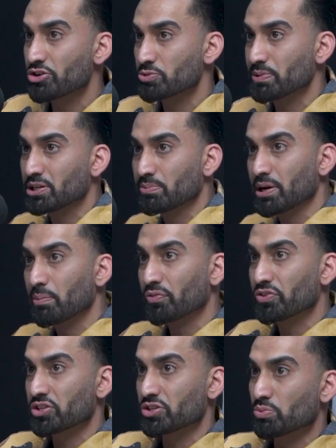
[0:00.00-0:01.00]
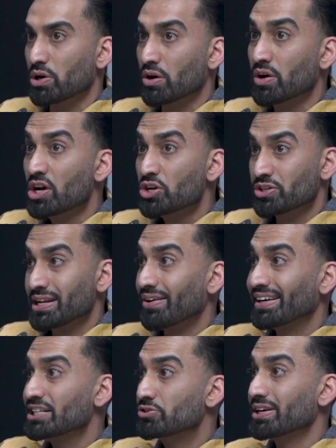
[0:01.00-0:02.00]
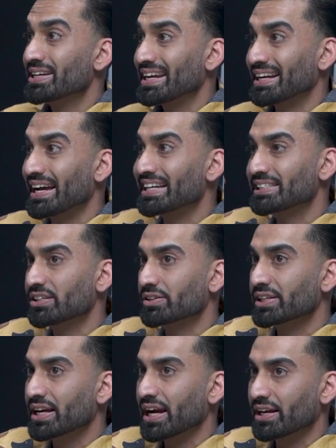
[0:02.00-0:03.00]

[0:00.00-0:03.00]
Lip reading: to speak to me about this as well. So now he's trying to take an icing on the cake.